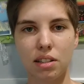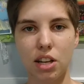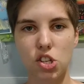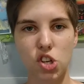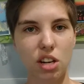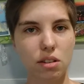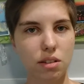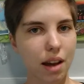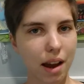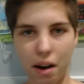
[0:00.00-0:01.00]
that changes
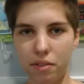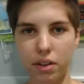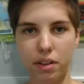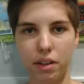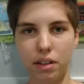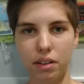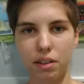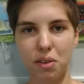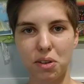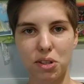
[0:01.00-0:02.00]
everything,
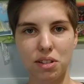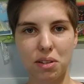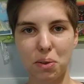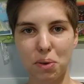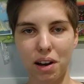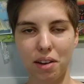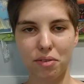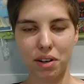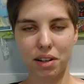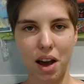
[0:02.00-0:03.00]
not just your life
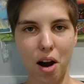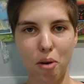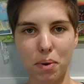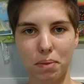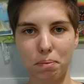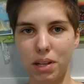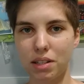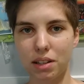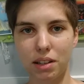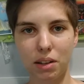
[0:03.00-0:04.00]
right now, but
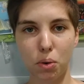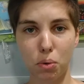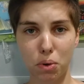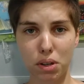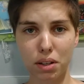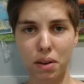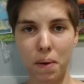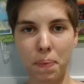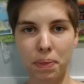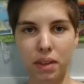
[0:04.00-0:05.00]
basically the whole world,
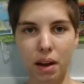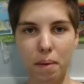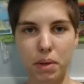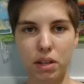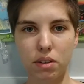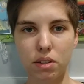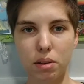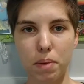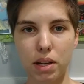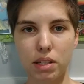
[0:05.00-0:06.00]
because
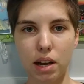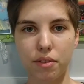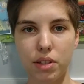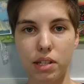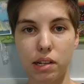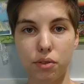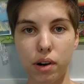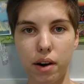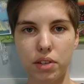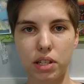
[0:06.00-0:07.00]
it makes life easier for
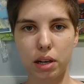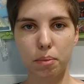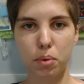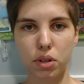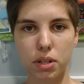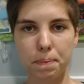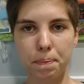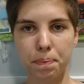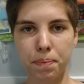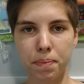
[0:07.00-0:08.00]
every single person.
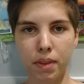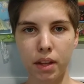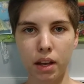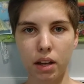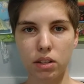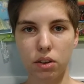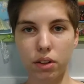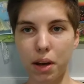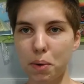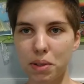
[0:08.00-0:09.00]
So
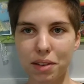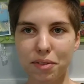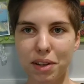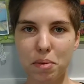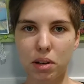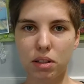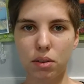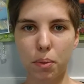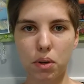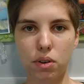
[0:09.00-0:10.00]
that was something about
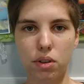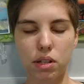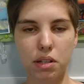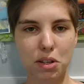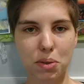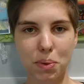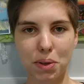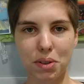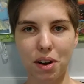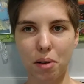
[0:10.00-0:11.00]
cryptocurrencies. I just wanted
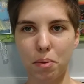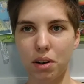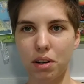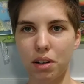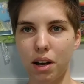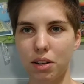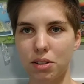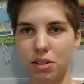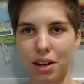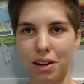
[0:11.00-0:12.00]
to talk about it. I
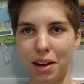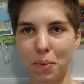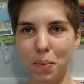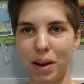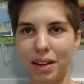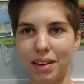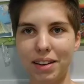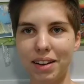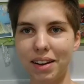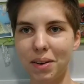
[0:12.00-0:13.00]
just kind of like
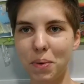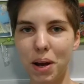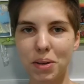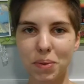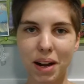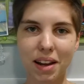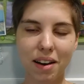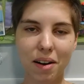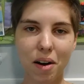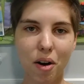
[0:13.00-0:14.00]
went way
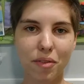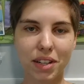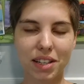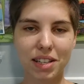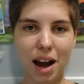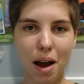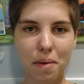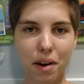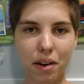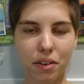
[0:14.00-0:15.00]
over the time
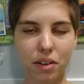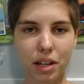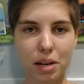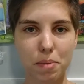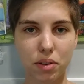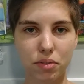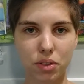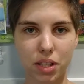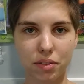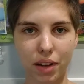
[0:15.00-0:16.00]
I was thinking about for
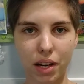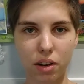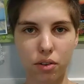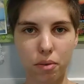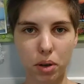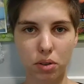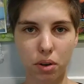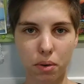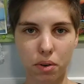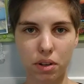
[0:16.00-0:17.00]
this video about
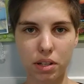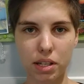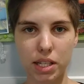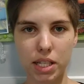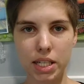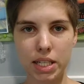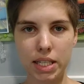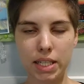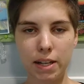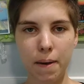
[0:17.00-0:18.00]
cryptocurrencies.
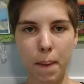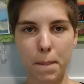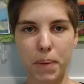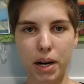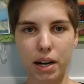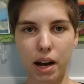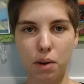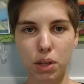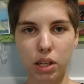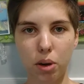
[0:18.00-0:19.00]
But I
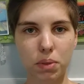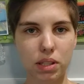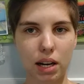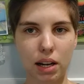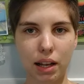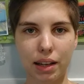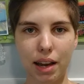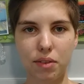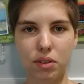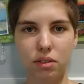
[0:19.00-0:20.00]
really hope this kind of like
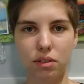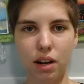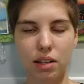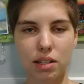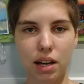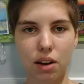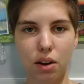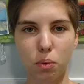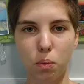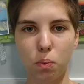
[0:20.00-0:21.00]
gave you an insight
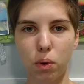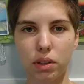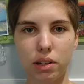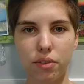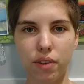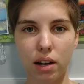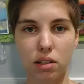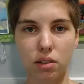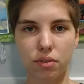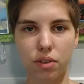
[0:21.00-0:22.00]
on what the
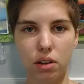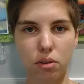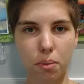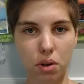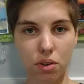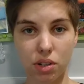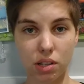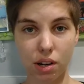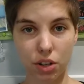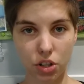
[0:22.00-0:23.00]
effects of cryptocurrencies
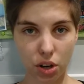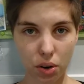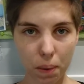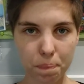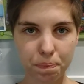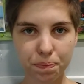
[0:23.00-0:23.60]
are in general.